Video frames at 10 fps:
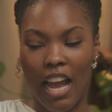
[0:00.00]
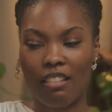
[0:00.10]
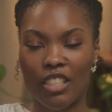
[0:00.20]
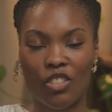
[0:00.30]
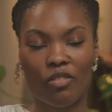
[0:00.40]

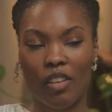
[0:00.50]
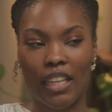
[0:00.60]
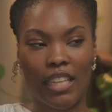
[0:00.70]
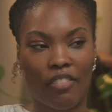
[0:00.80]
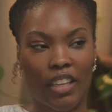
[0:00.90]
how did you
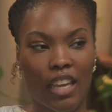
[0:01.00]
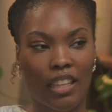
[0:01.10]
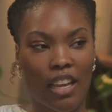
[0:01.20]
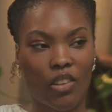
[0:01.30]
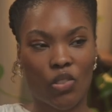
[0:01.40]
find
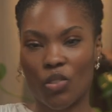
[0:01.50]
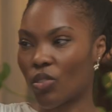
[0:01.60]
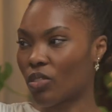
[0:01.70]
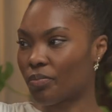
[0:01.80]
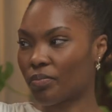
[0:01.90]
navigating that on tour?